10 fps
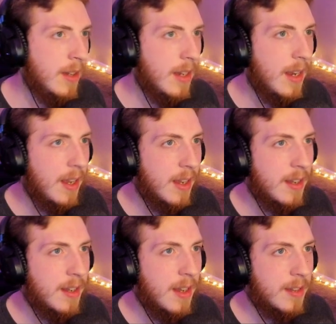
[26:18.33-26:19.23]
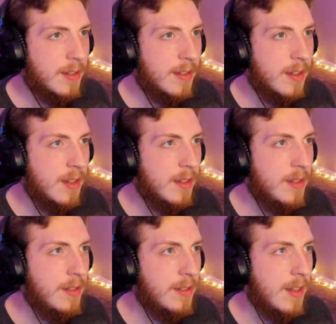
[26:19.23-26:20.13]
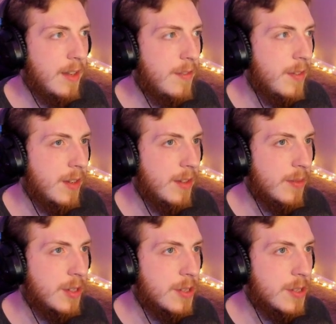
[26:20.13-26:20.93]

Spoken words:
And next is infinite, which we